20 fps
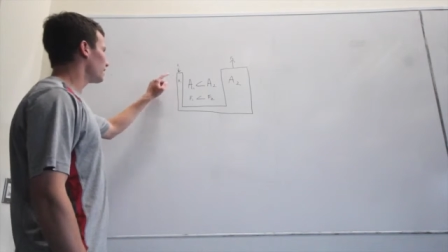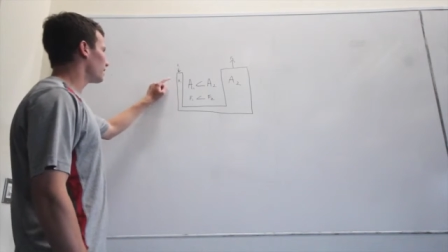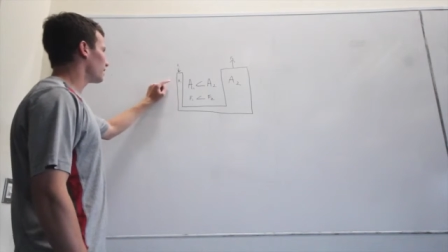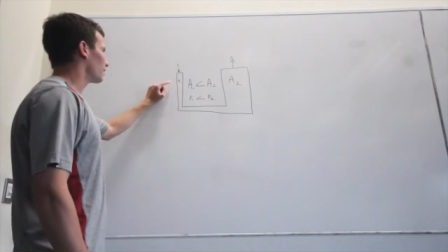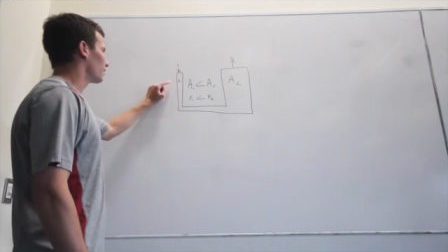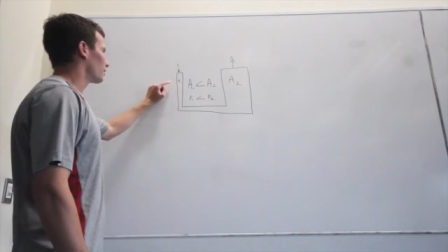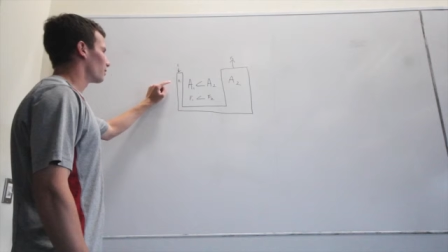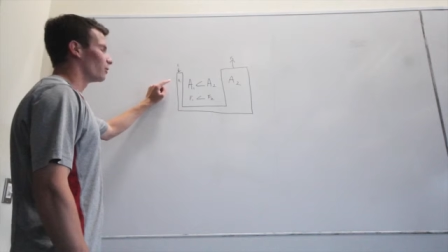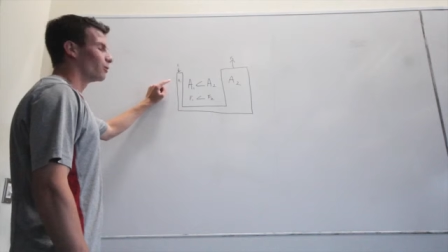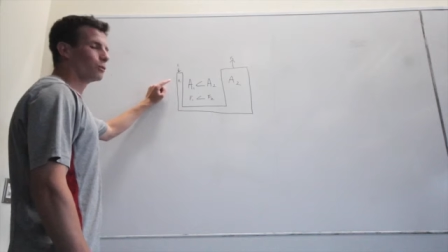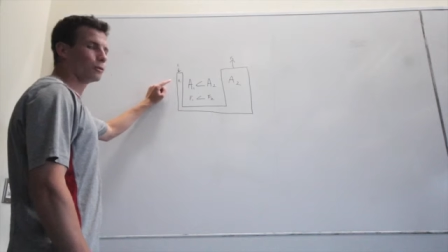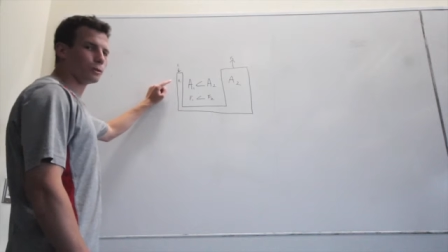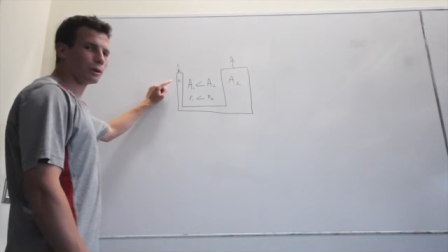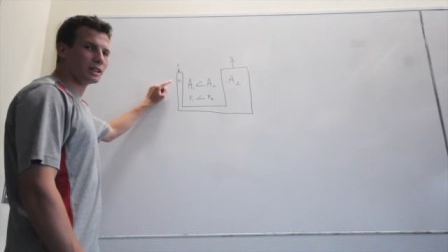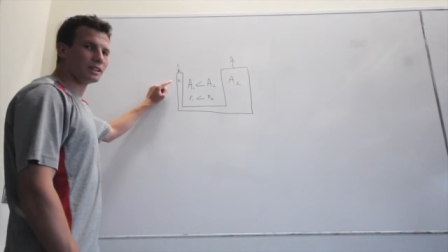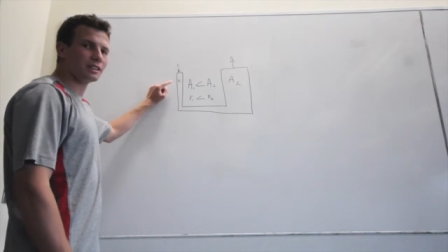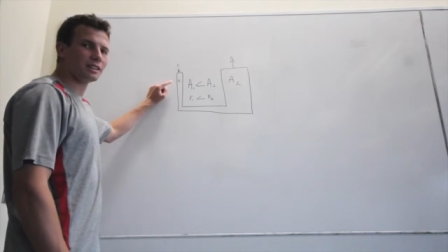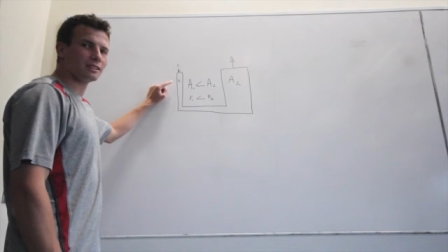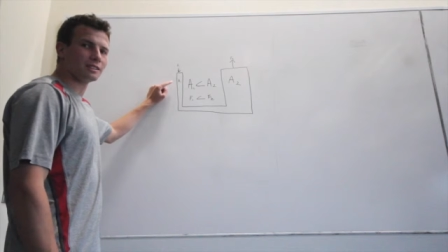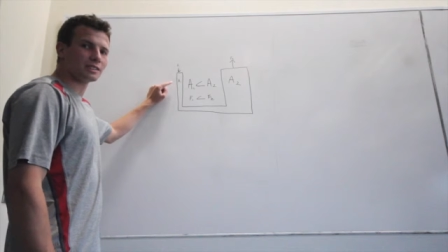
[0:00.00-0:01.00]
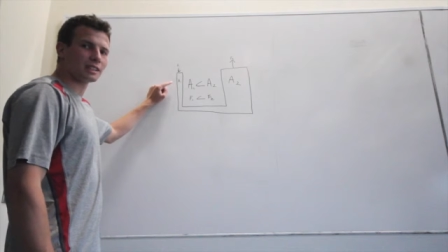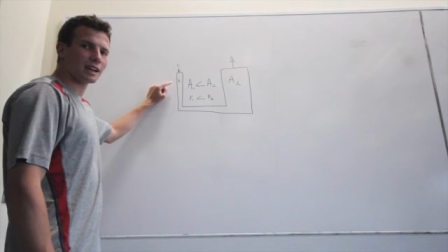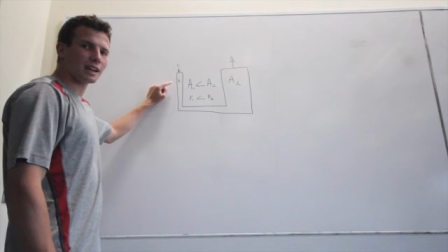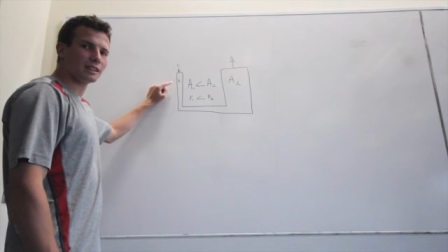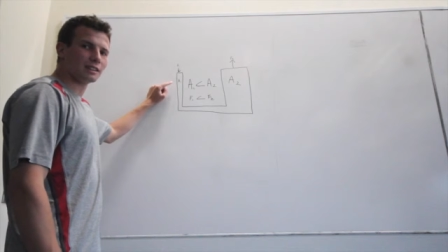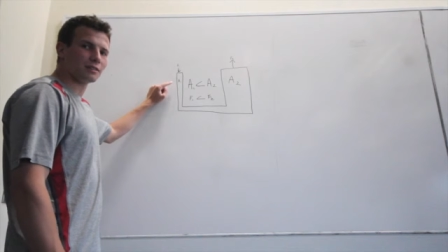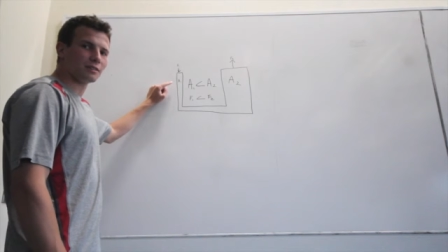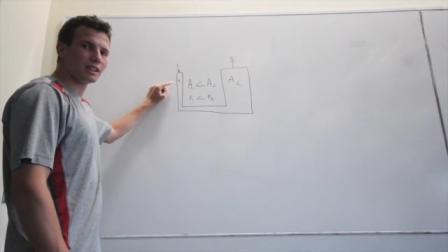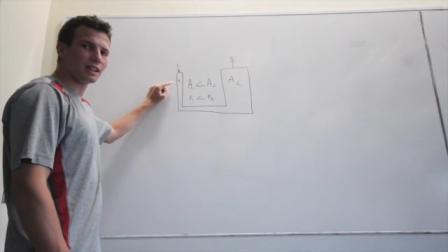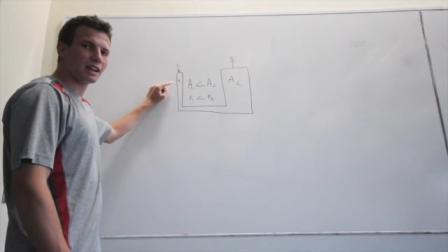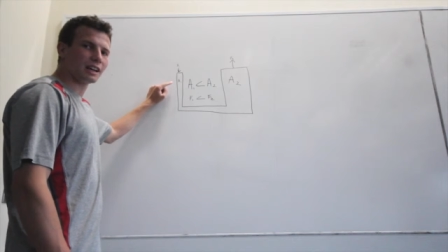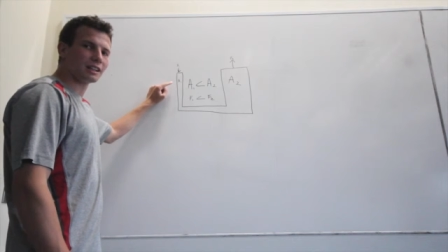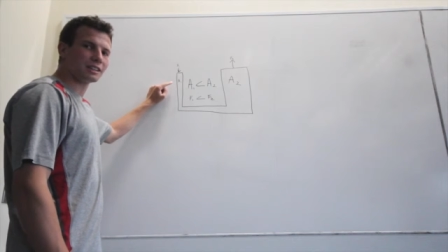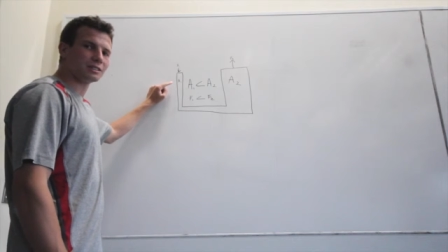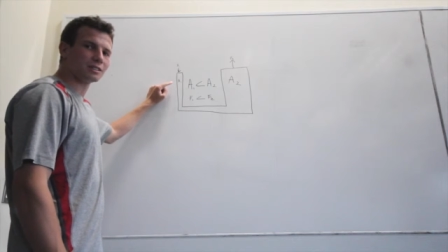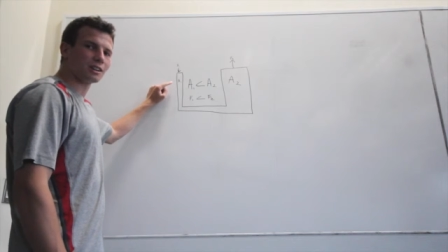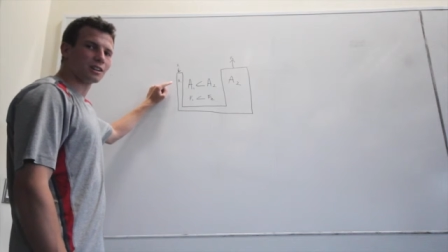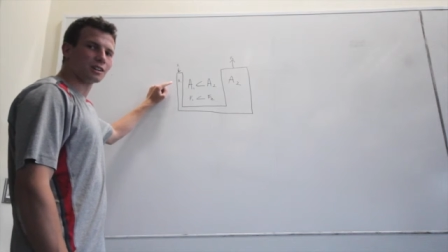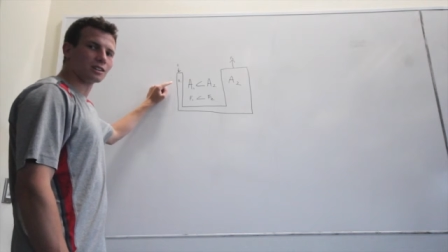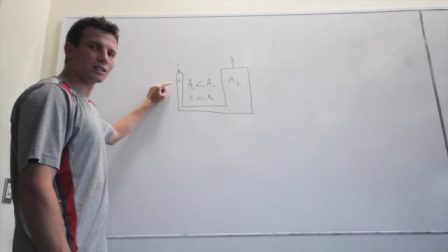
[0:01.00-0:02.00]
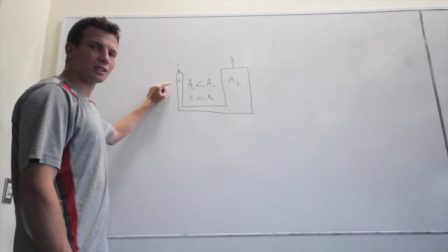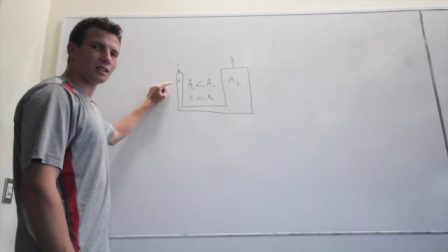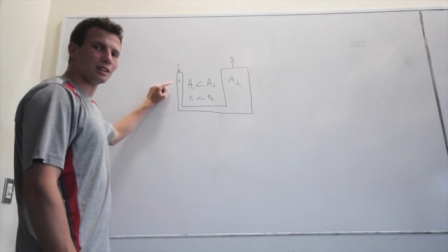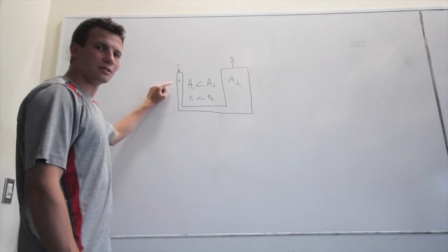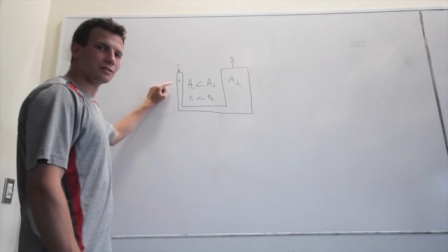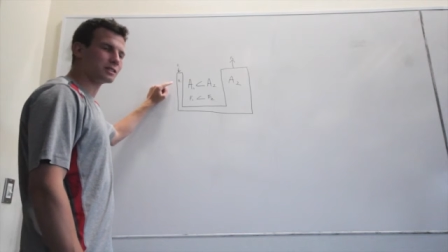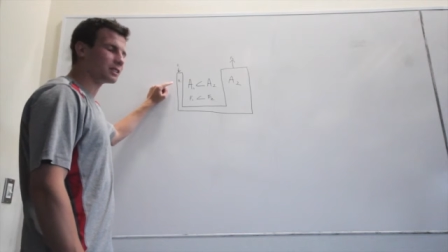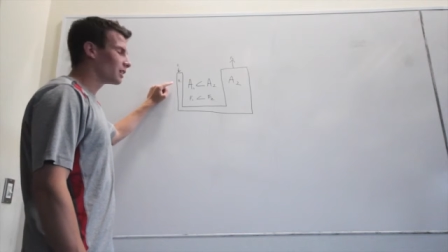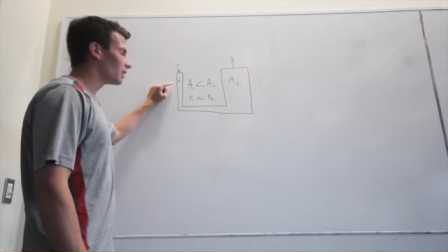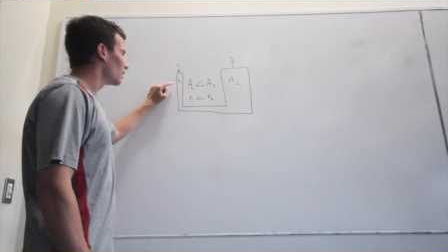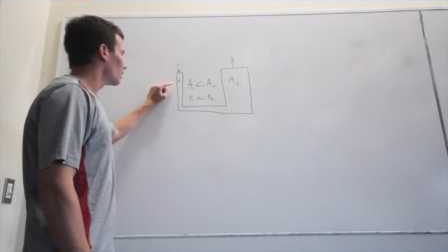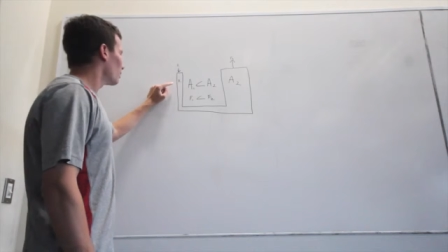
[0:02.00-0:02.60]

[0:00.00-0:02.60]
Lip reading: here, one side of the hydraulic lift